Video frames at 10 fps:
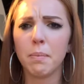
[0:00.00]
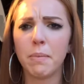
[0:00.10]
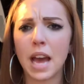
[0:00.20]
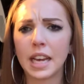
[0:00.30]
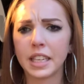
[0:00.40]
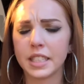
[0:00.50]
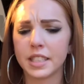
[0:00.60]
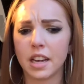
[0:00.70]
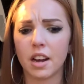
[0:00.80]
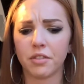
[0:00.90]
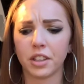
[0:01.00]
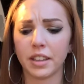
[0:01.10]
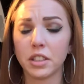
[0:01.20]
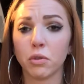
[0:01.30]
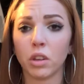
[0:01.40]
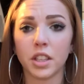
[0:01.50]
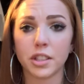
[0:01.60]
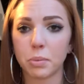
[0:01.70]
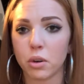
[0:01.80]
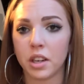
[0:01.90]
baggy stuff to like really
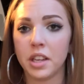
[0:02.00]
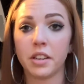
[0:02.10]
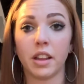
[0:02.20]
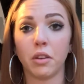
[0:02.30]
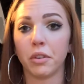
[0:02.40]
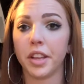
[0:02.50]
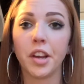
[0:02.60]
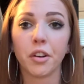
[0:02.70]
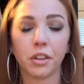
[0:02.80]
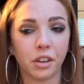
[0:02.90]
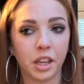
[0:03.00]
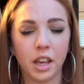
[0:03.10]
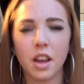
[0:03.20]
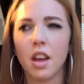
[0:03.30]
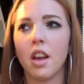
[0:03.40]
sporty to like really girly.